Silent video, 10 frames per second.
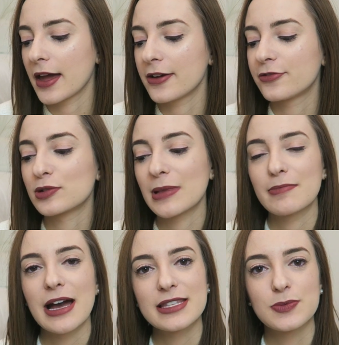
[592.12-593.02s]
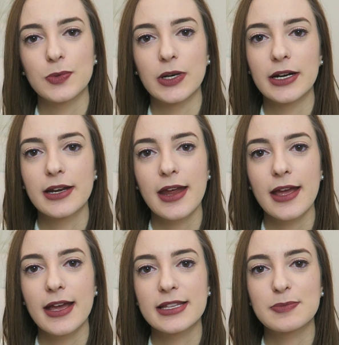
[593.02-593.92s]
And for my maths one,
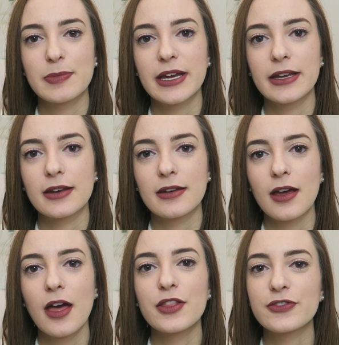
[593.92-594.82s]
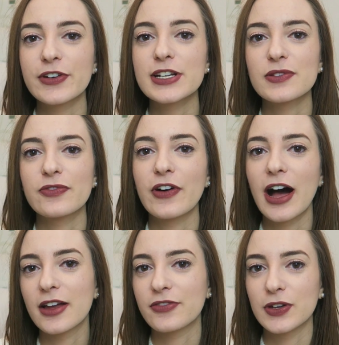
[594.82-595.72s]
it's been, the first
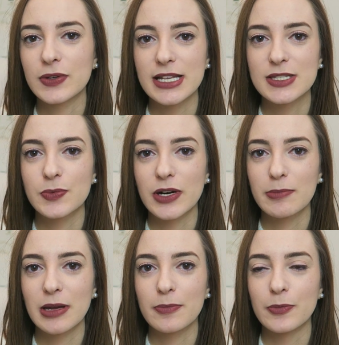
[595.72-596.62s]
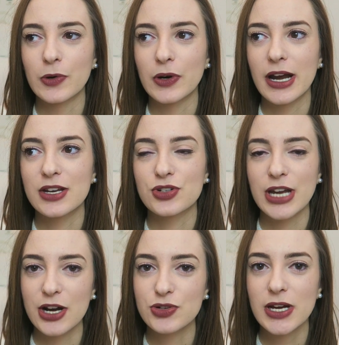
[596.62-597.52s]
5 units were a bit more
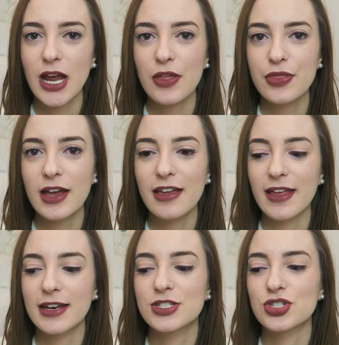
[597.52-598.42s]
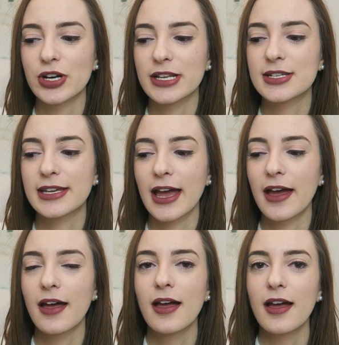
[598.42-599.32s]
introductory, I think, and then it's starting to
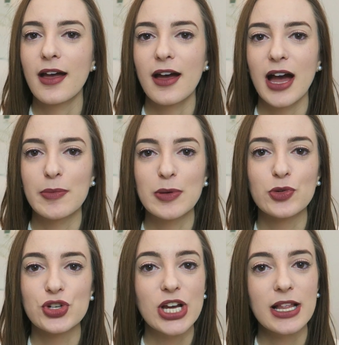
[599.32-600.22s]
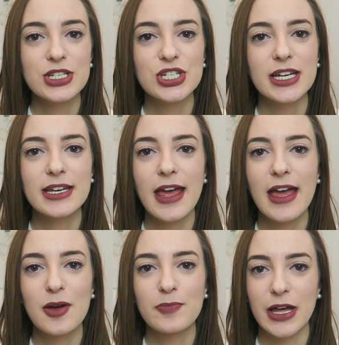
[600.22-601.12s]
get a bit more challenging
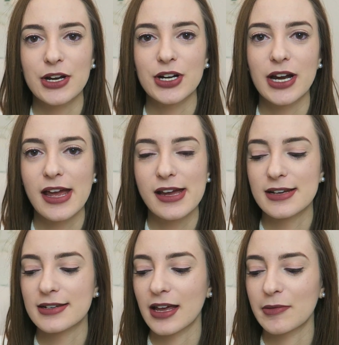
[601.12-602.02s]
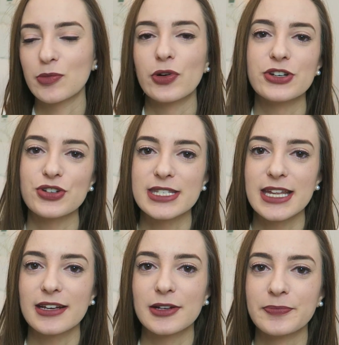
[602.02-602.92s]
and better and a bit more
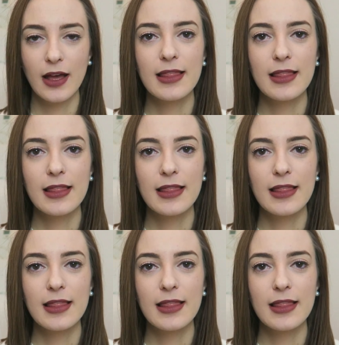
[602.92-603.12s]
interesting.